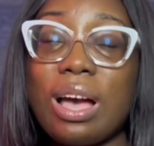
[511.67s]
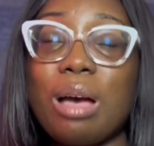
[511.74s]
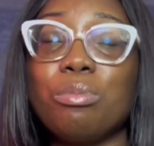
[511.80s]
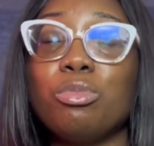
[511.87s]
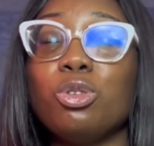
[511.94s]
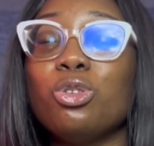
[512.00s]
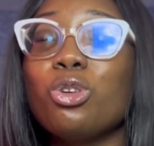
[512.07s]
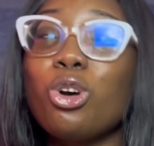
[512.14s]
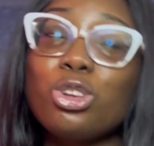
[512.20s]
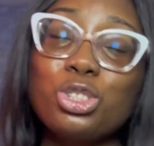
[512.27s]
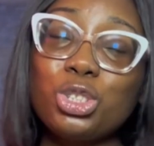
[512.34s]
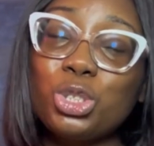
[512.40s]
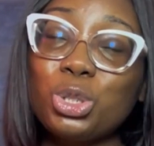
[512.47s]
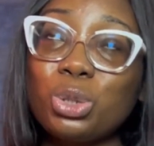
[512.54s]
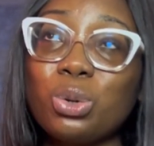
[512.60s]
I'm not
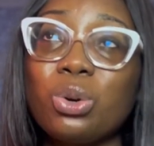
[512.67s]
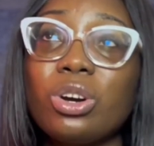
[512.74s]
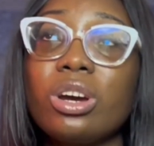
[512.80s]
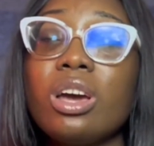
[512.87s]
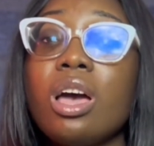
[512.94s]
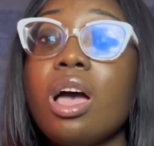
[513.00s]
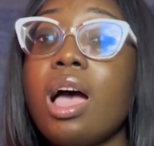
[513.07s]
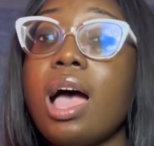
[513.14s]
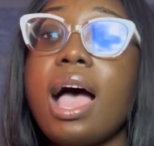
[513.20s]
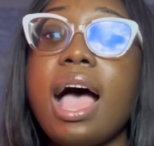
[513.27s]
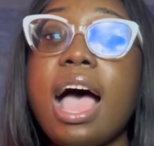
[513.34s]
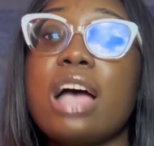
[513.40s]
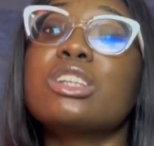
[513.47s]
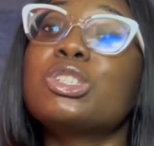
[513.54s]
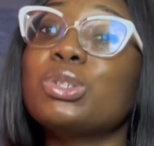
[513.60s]
sure
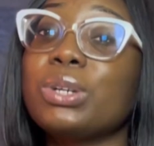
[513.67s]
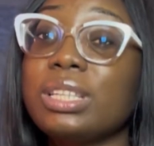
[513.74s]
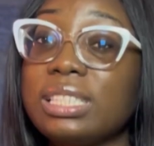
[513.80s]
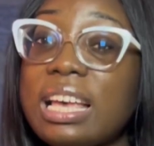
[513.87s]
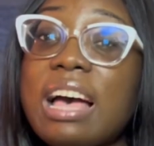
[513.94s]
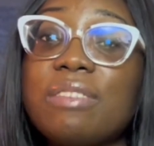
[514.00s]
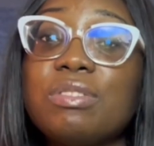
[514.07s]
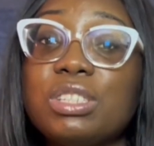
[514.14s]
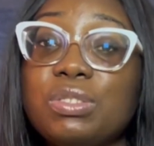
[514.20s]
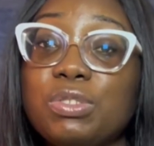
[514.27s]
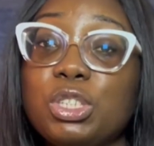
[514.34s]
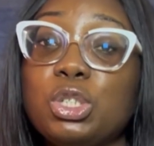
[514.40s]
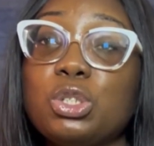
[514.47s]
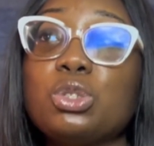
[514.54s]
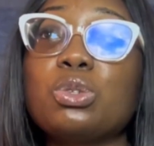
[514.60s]
Androids have this
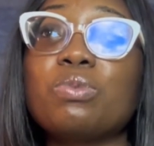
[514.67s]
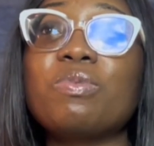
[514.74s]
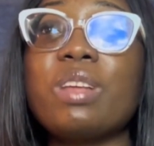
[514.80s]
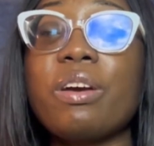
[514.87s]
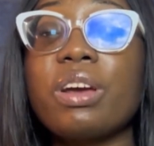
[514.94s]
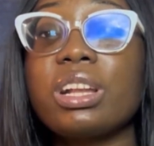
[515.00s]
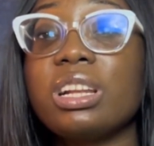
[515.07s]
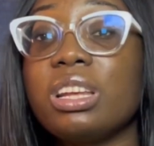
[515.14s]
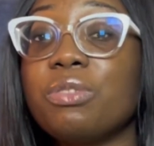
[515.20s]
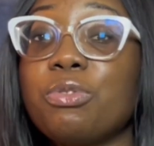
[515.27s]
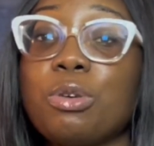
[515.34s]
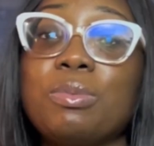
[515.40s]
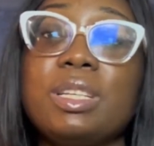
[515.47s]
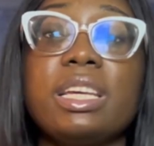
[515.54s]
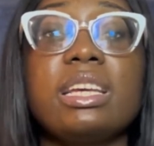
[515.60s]
feature. So directly
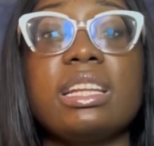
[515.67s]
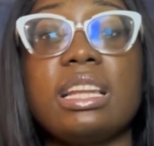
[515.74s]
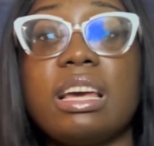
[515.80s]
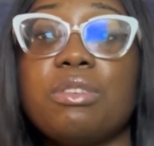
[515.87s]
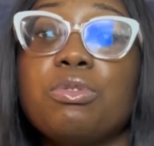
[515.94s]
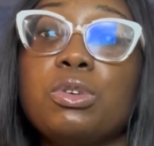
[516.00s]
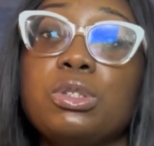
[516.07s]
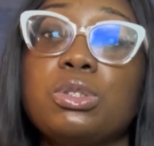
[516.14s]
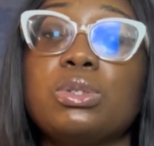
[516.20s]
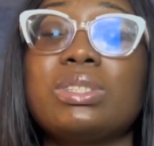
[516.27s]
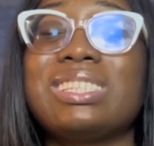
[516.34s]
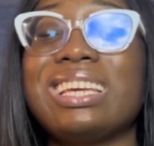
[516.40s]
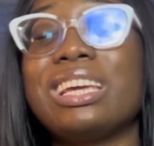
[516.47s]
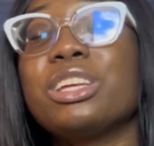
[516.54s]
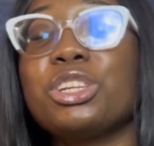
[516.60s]
from taking live
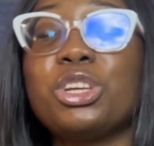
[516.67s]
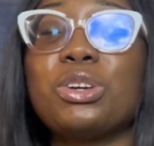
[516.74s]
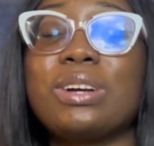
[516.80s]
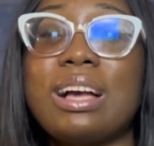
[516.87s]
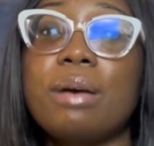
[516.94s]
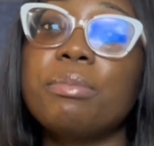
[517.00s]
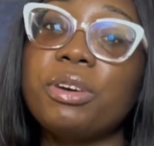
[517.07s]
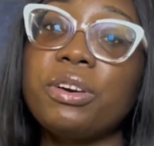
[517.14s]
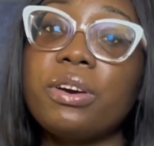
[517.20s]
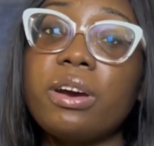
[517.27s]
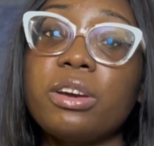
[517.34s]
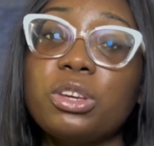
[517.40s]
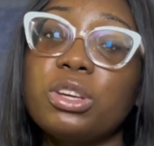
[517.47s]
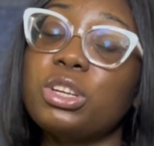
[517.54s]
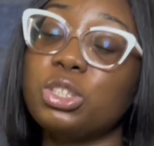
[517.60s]
photos in your
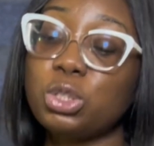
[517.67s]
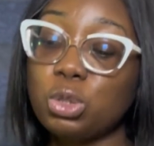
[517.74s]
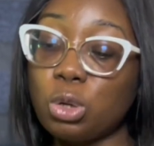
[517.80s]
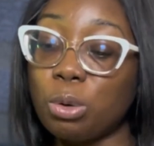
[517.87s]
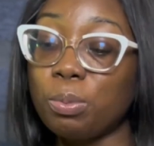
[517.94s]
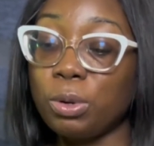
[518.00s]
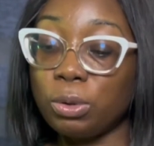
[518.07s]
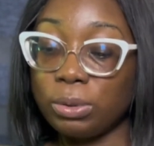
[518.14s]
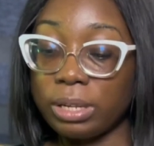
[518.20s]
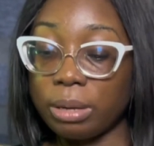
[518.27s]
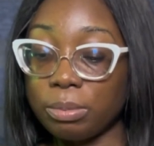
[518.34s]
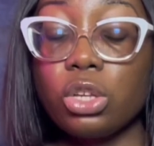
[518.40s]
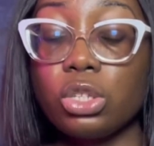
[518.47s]
camera, you can just upload them.